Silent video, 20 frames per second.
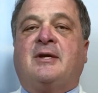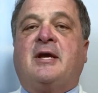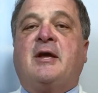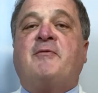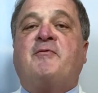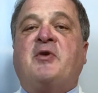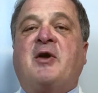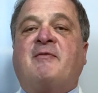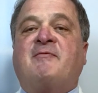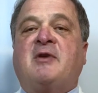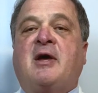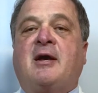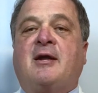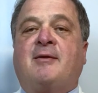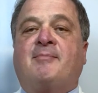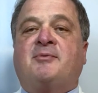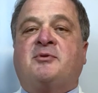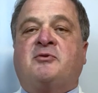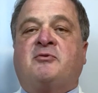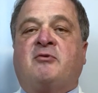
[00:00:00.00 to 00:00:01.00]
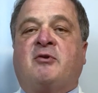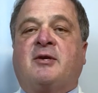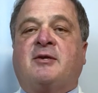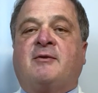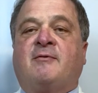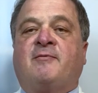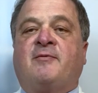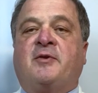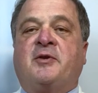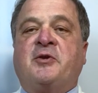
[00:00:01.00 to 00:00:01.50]
If you have
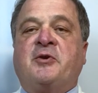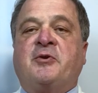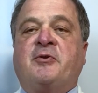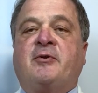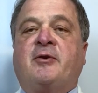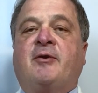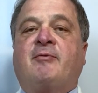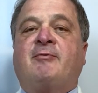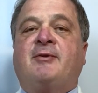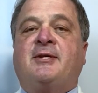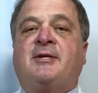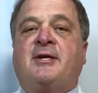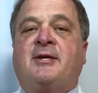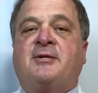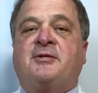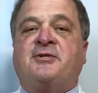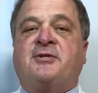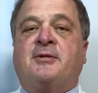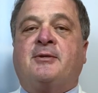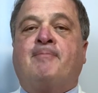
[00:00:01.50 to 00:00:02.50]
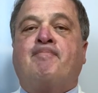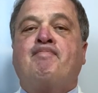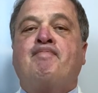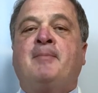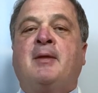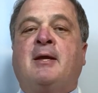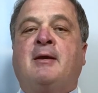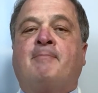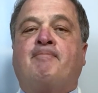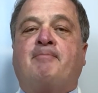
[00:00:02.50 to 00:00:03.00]
non-obstructive urinary retention,
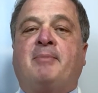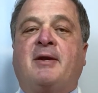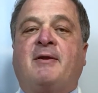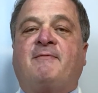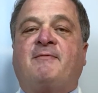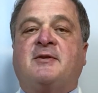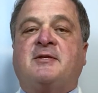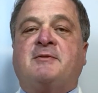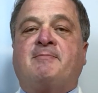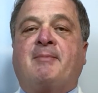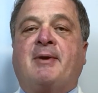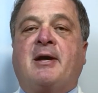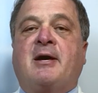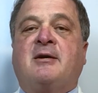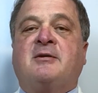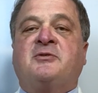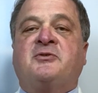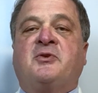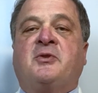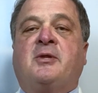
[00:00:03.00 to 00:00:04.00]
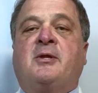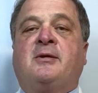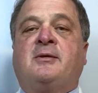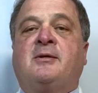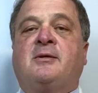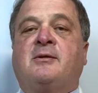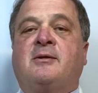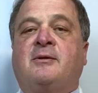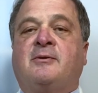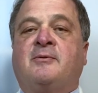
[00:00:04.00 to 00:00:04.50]
benefits may also
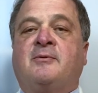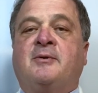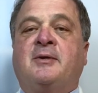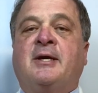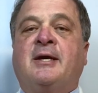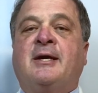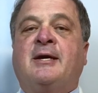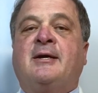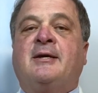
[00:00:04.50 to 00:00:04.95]
include